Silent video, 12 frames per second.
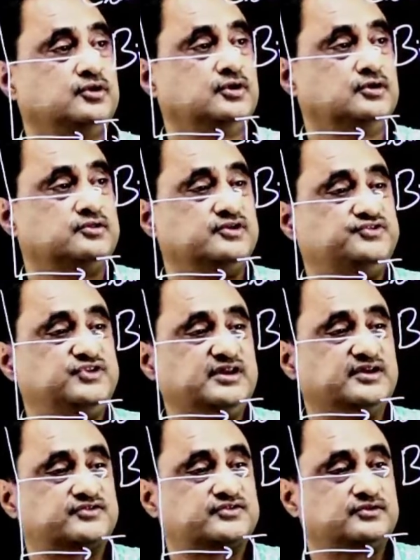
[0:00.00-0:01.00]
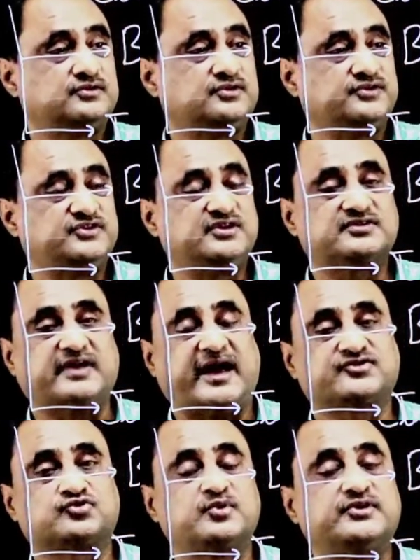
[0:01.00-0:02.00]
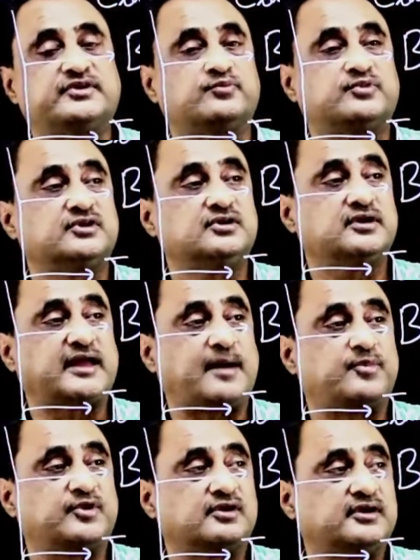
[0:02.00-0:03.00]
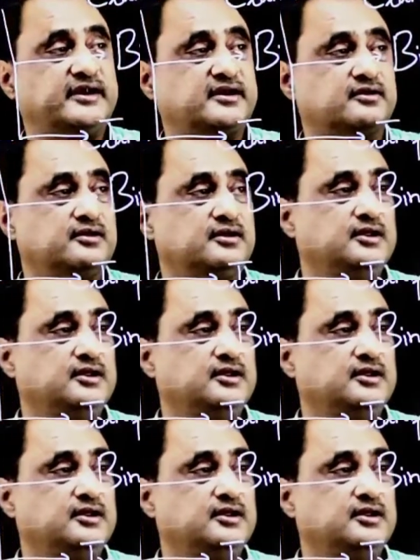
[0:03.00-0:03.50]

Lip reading: the genus has to be written with a capital letter.